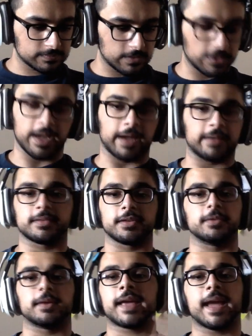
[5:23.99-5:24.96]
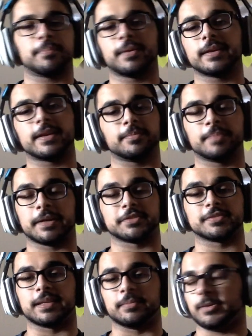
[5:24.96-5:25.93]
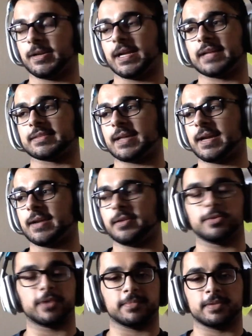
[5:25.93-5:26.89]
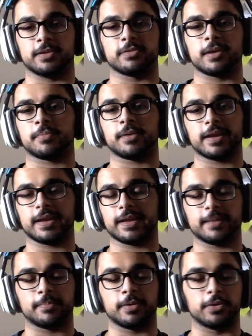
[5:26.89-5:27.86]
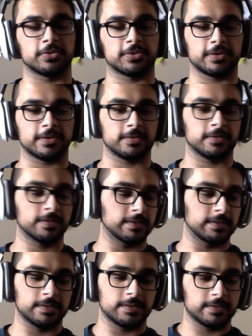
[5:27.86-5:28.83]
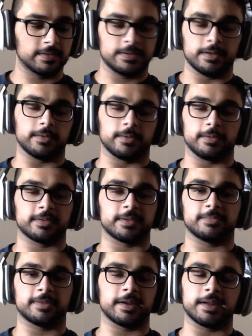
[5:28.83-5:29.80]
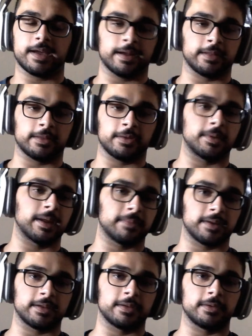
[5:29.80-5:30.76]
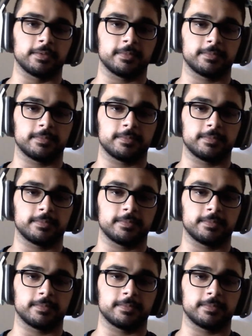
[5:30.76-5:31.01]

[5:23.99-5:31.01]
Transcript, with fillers: Oh yeah, so I can't print out pictures anymore, guys. I don't know what I'm gonna do. I'm probably gonna get a poster or something. I don't know what I'm gonna do.